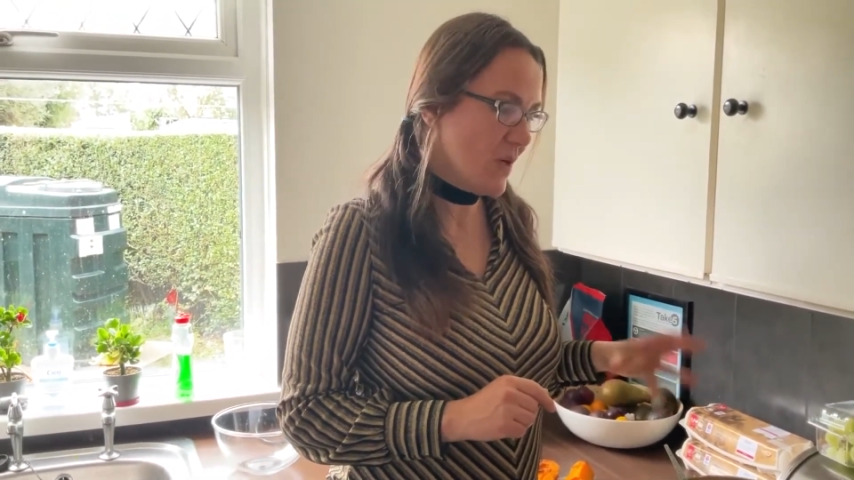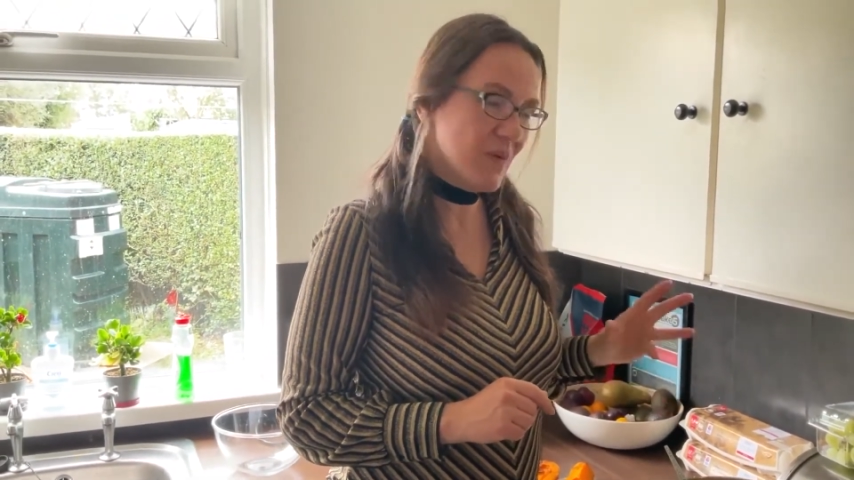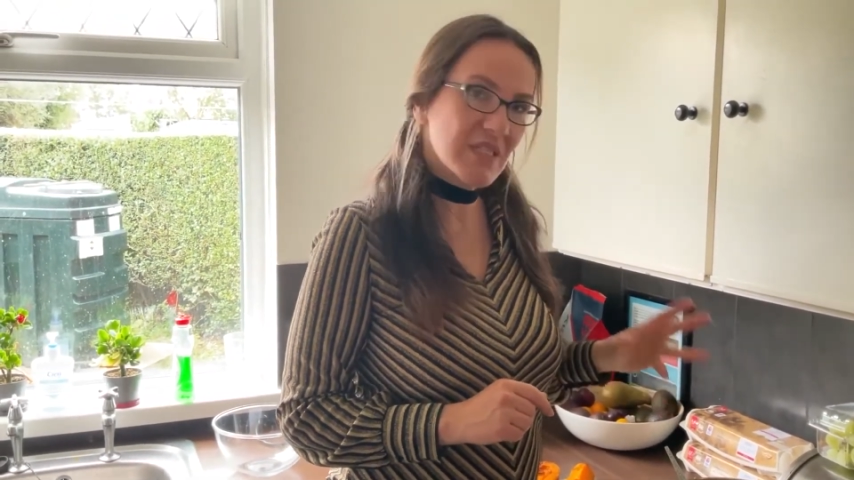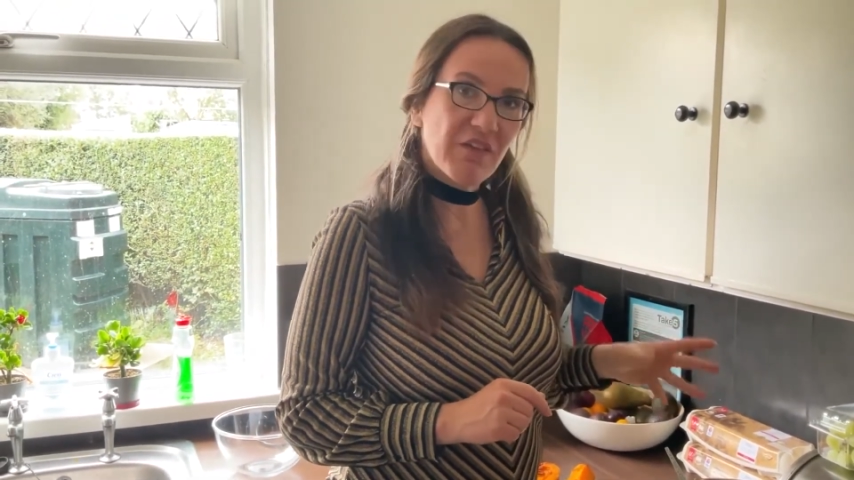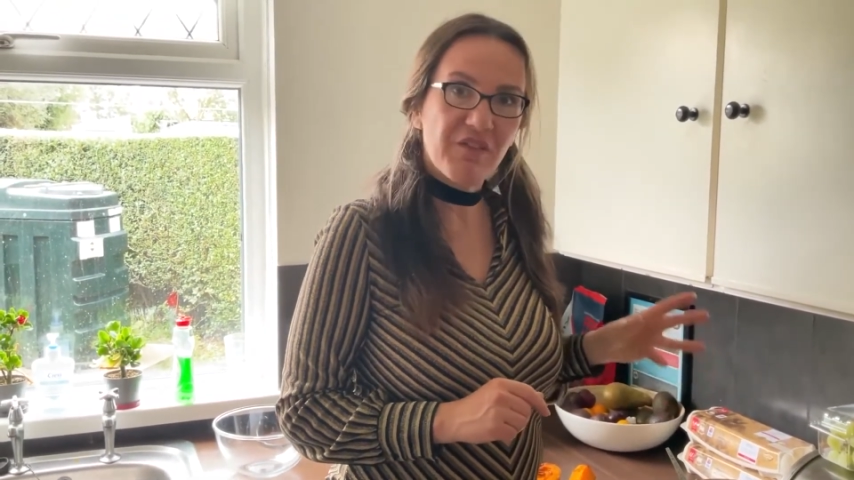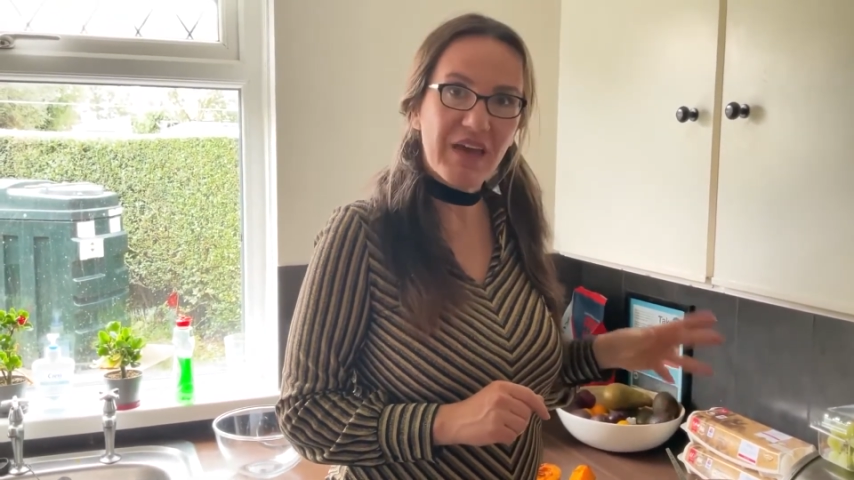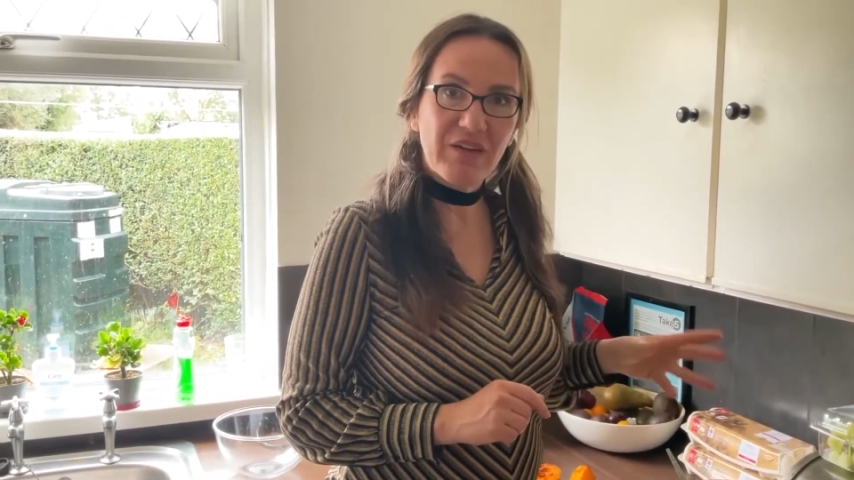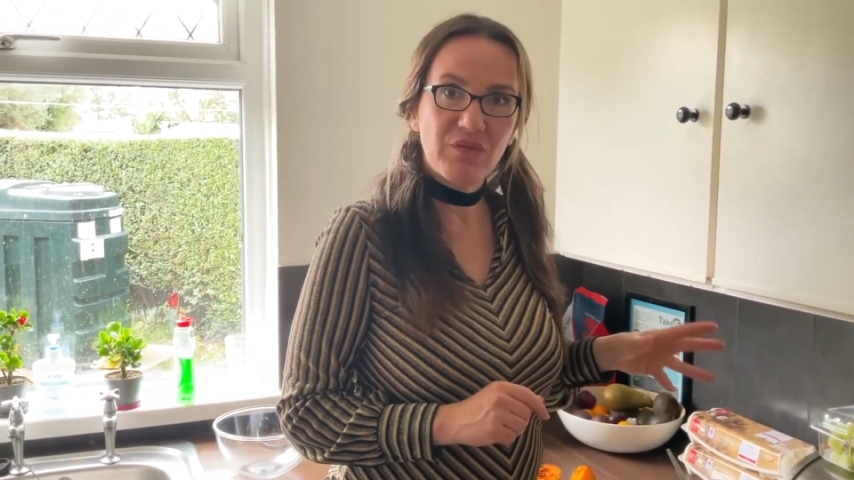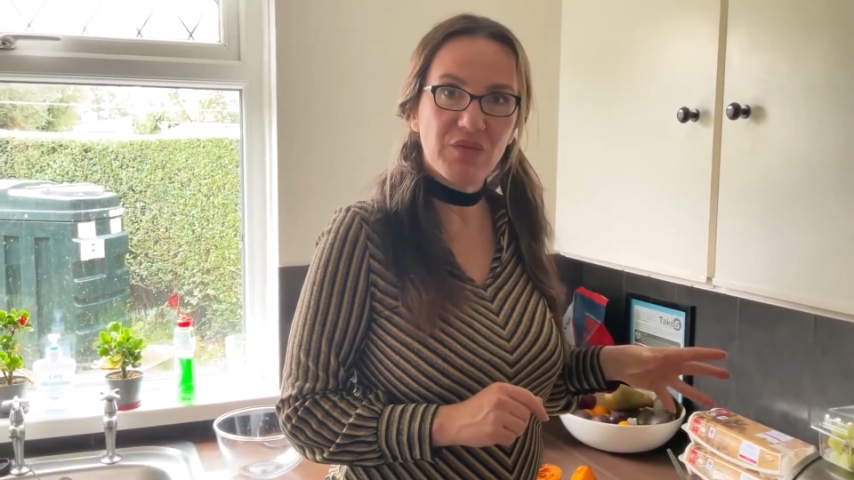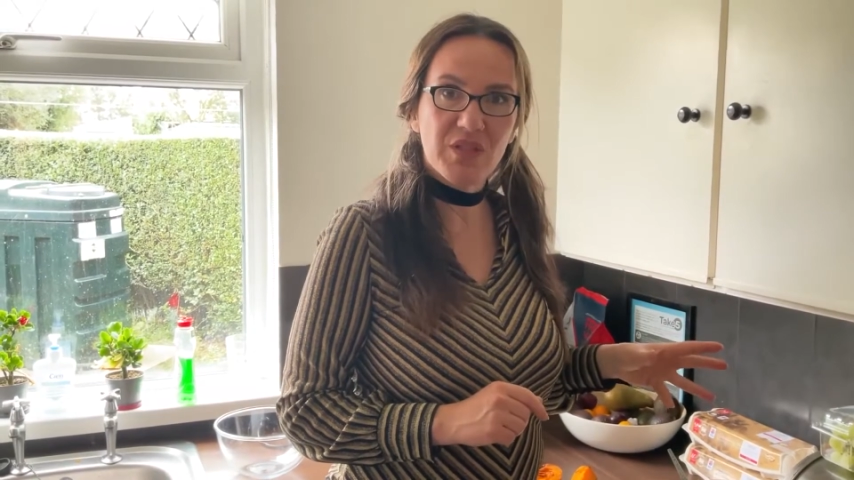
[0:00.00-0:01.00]
was I
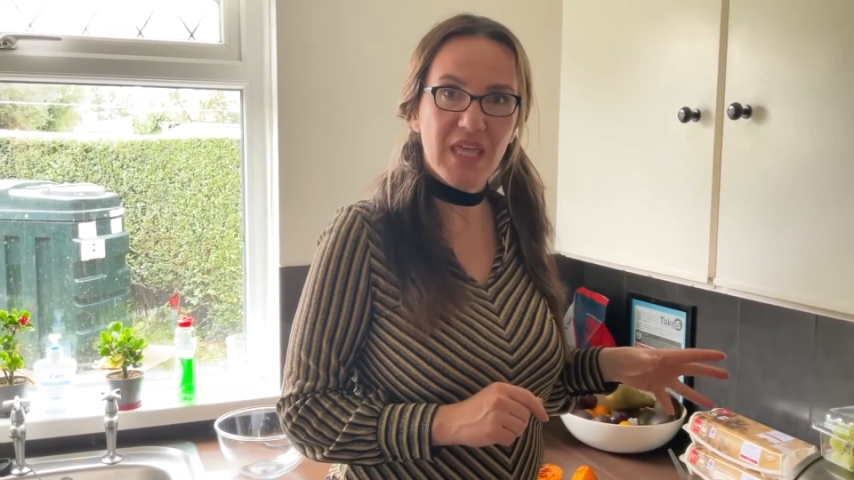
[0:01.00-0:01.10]
found